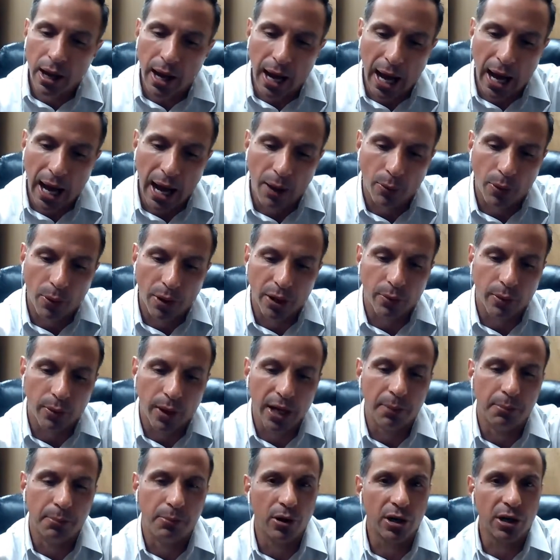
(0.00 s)
I want to
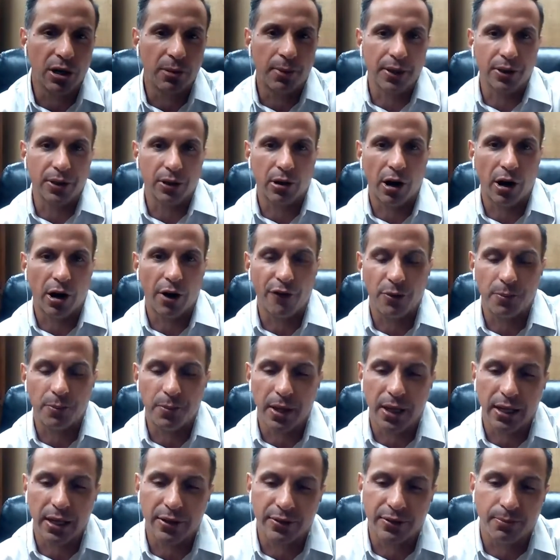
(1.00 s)
write a book about The Coffee
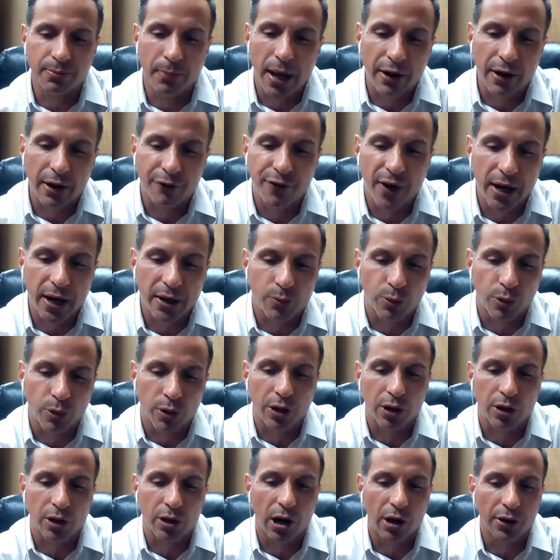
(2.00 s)
Bean. He said, matter of fact, we're
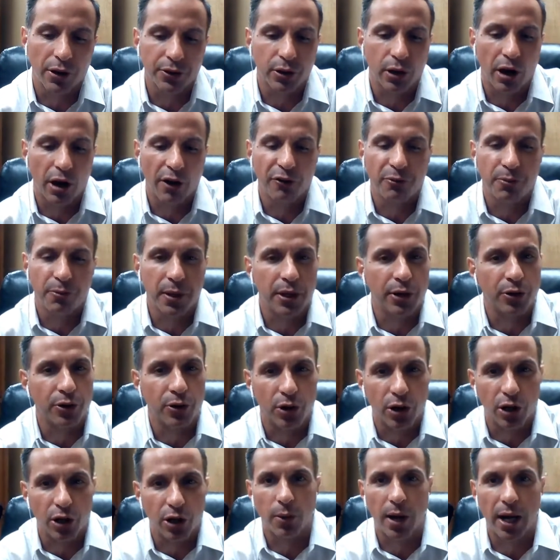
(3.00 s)
going to call it The Coffee Bean, and you're
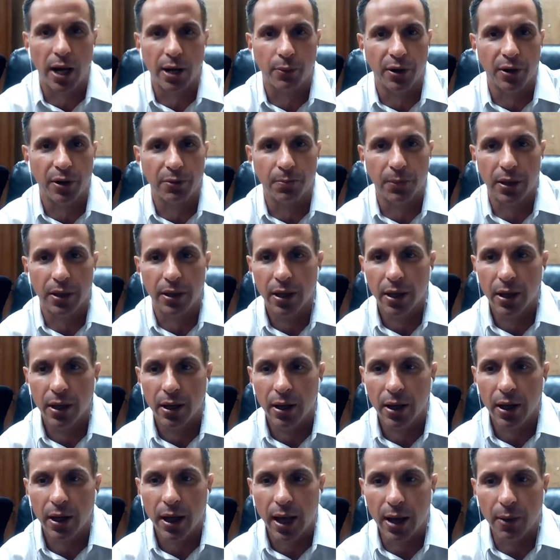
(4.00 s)
going to write it with me,
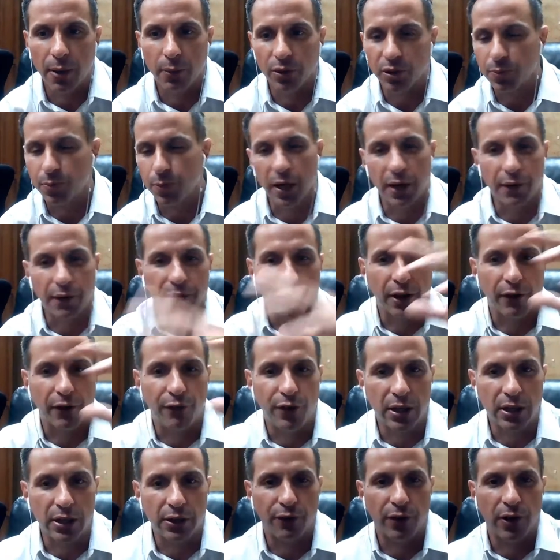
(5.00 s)
and we'll split everything
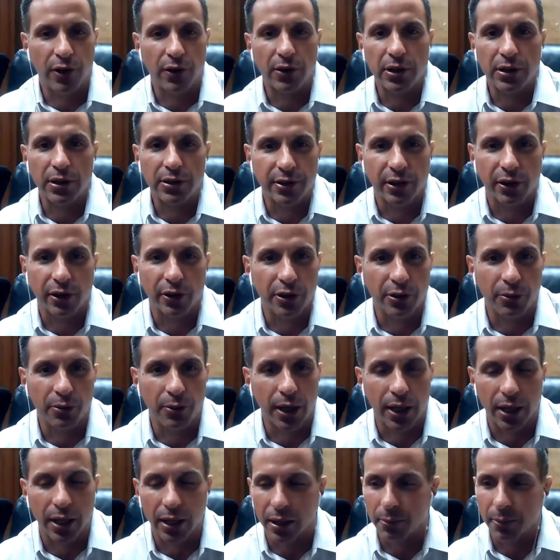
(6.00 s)
50-50. He said, are you
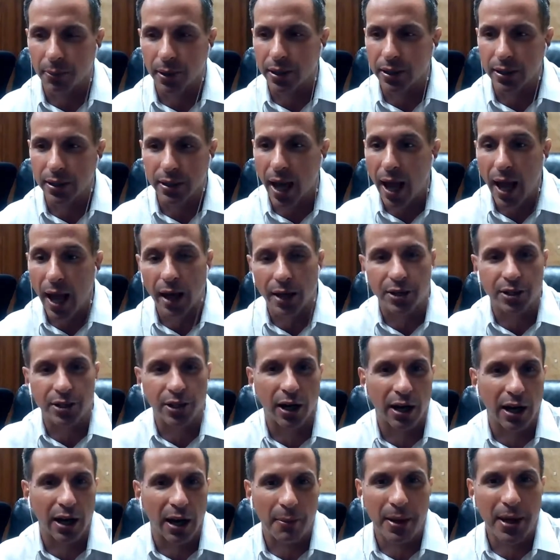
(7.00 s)
in? I'm like, yeah,
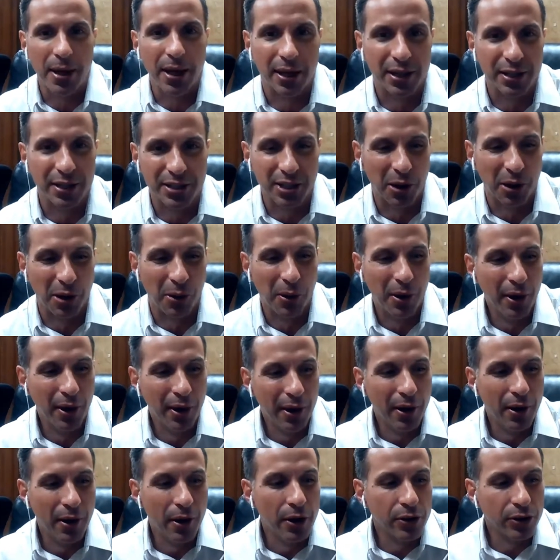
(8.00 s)
John, I'm in. So
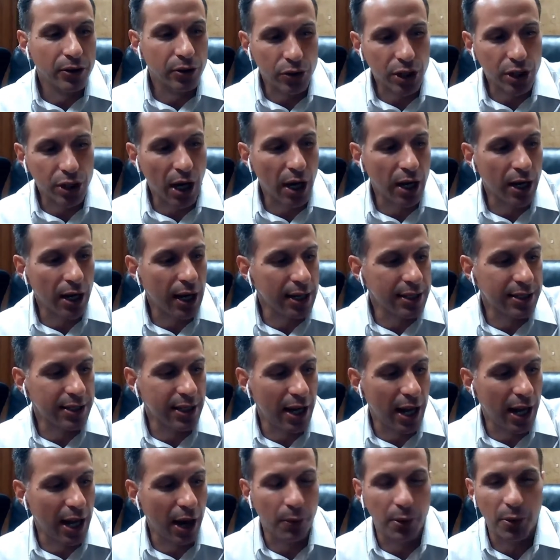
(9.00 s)
John and I
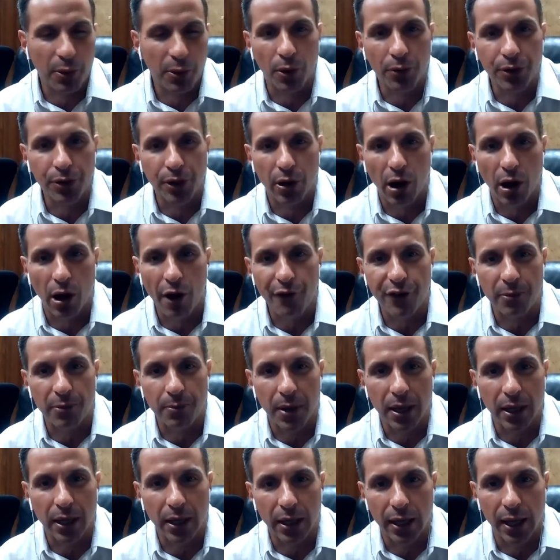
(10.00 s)
set out, and we wrote The Coffee
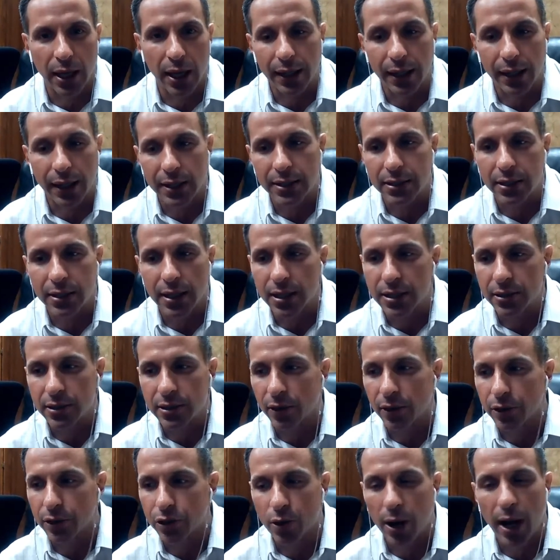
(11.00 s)
Bean, and it's
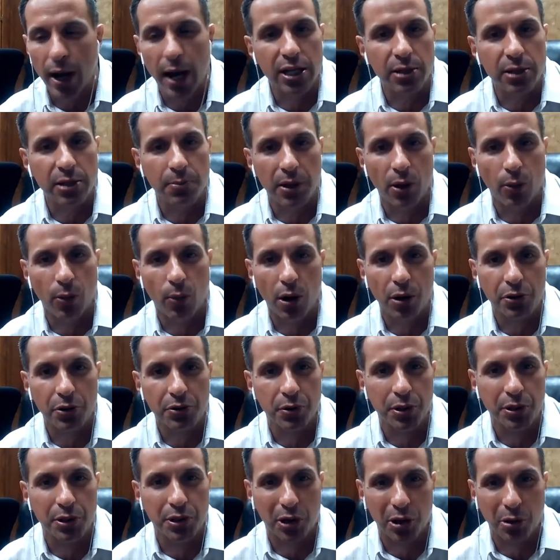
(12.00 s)
on track to be a Wall
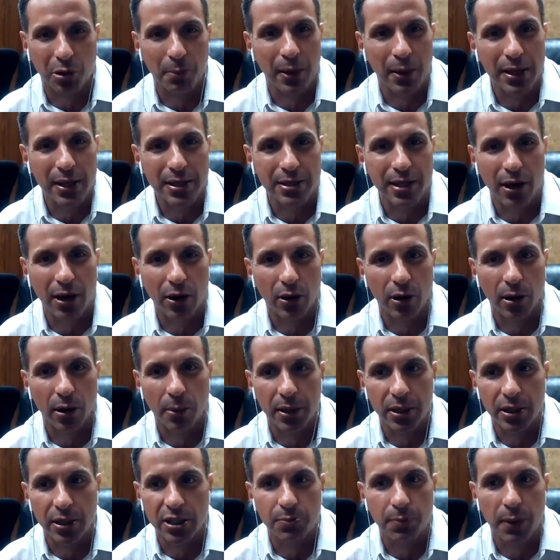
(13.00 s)
Street Journal bestseller. I
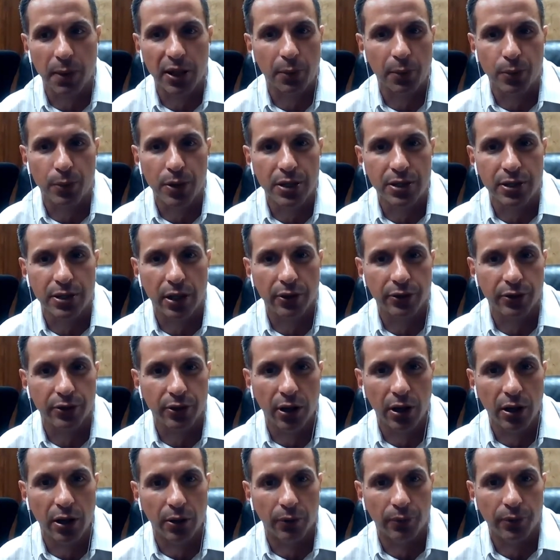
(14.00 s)
mean, just by the pre-sales
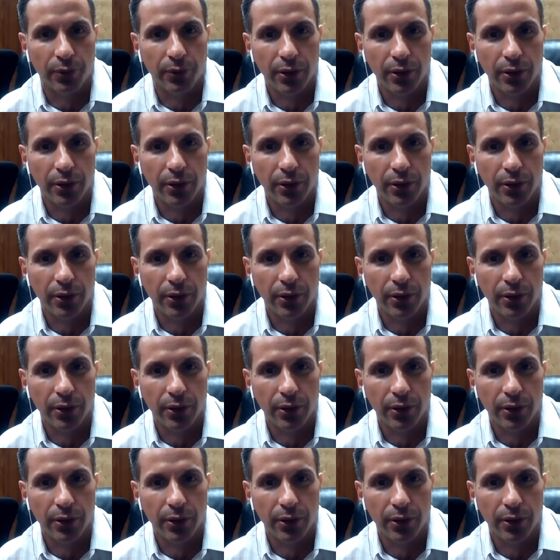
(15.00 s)
alone.